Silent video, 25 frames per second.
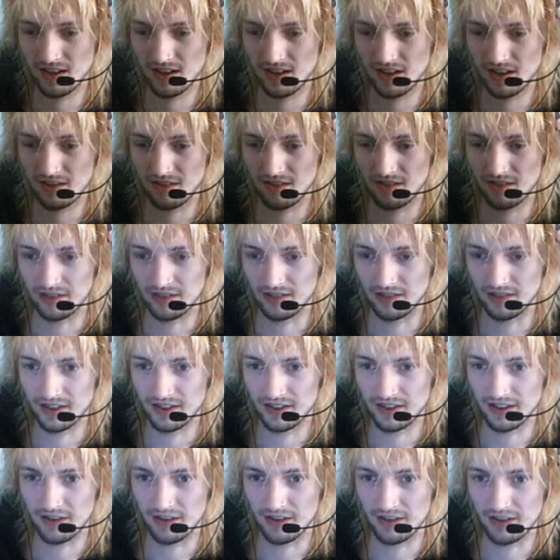We'll go into
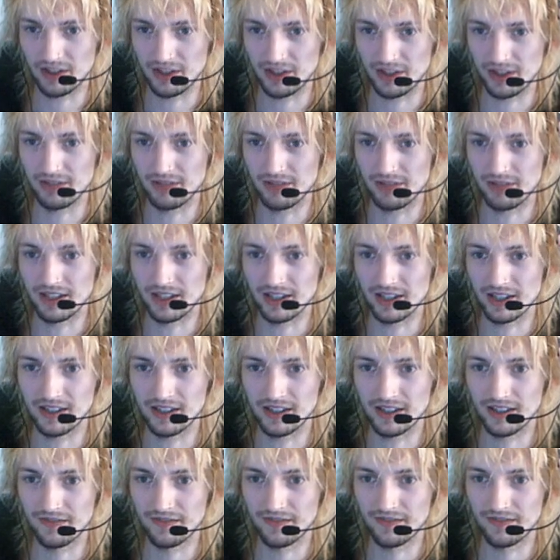RPGMaker.
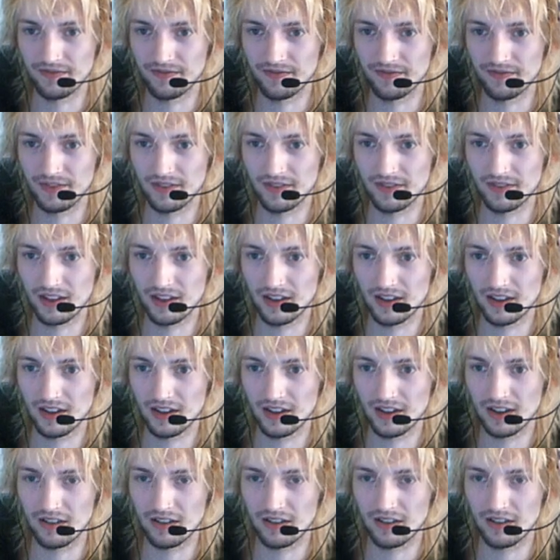
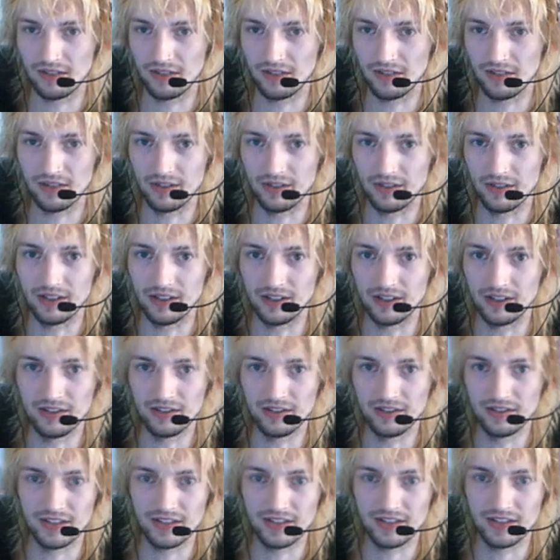So now we're
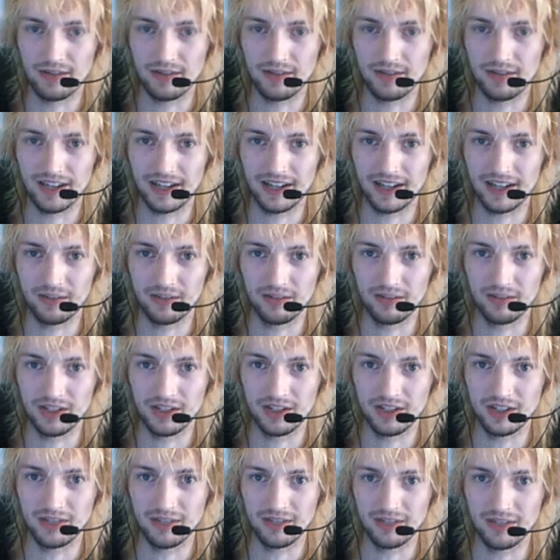back in
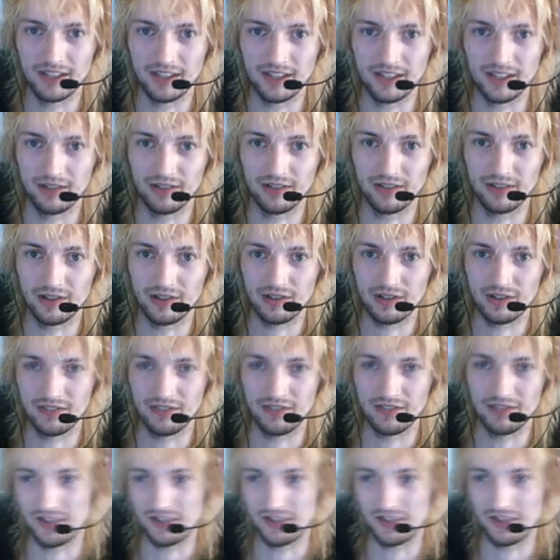RPGMaker. We'll go to our resource
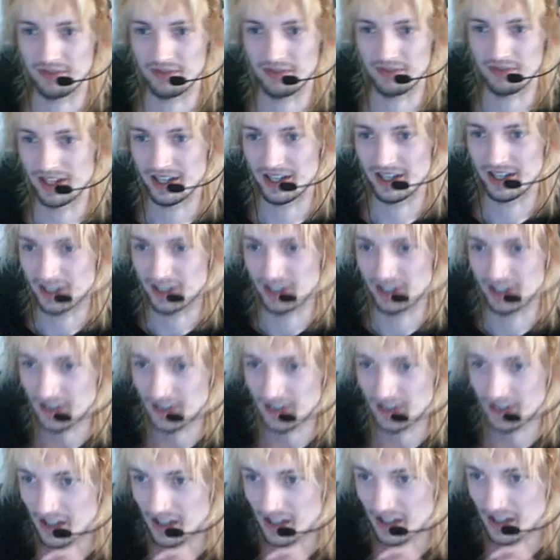manager.
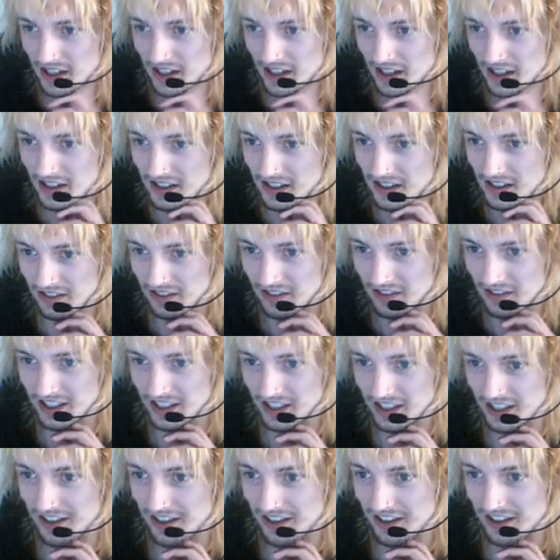We're in our
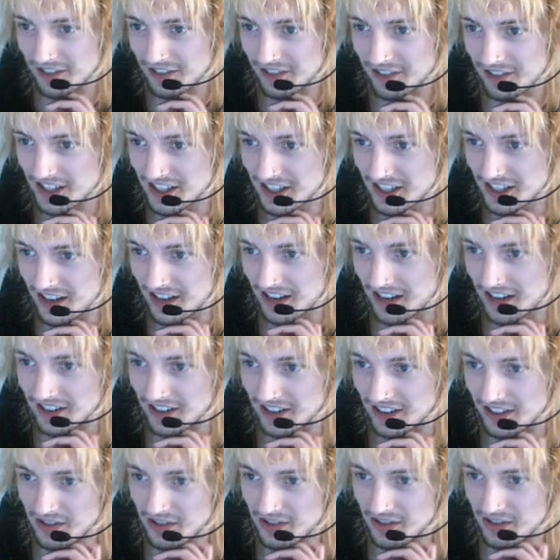graphics characters. We can
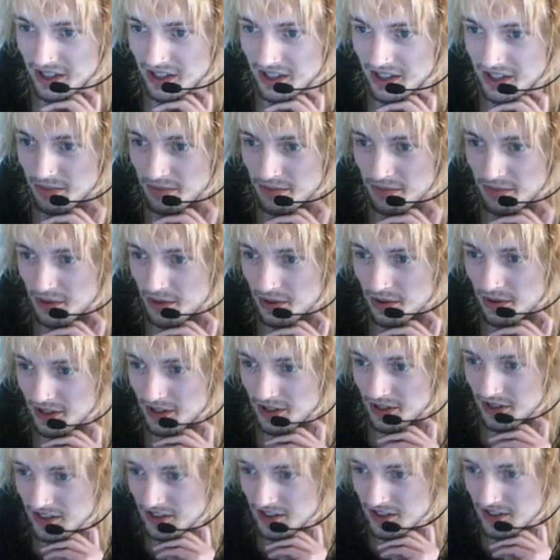import
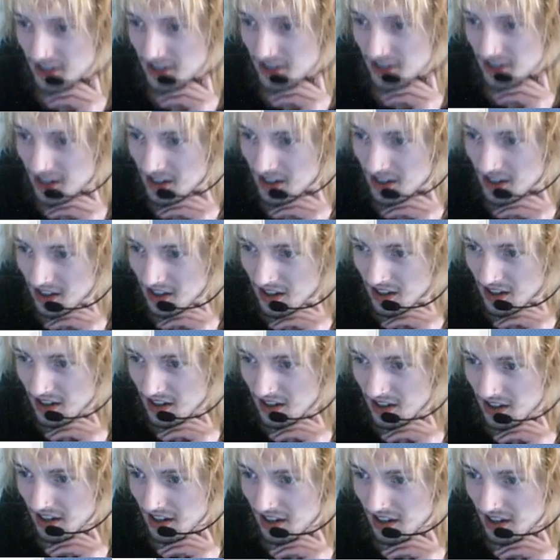
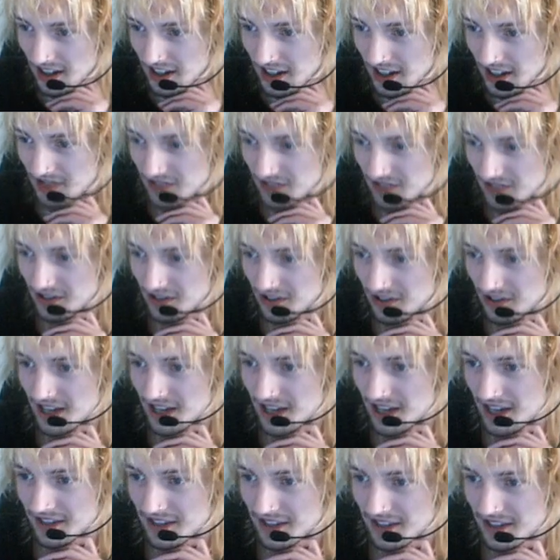X4 enemy
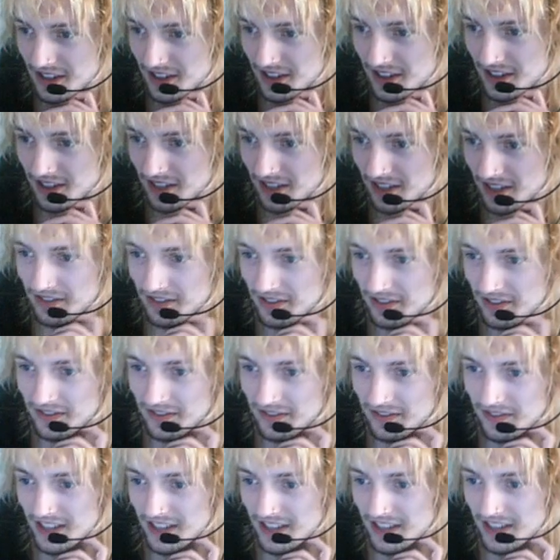type. They're not
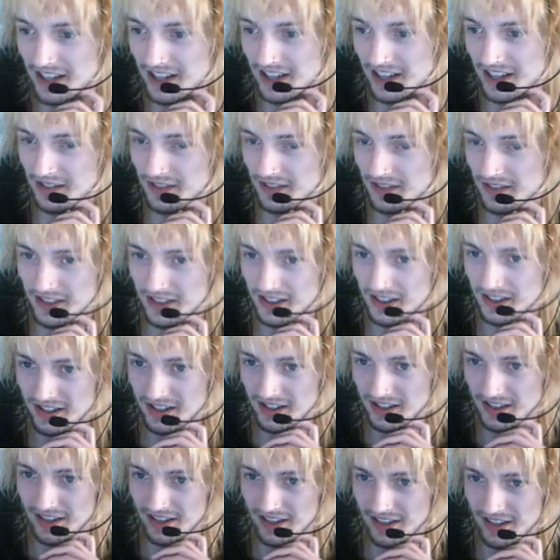enemies, these
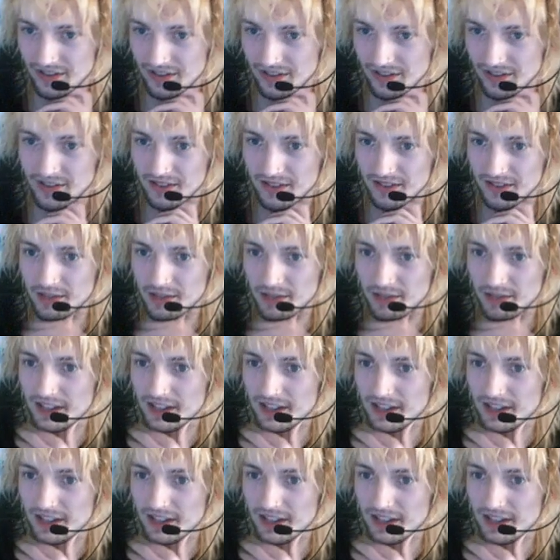elephants, but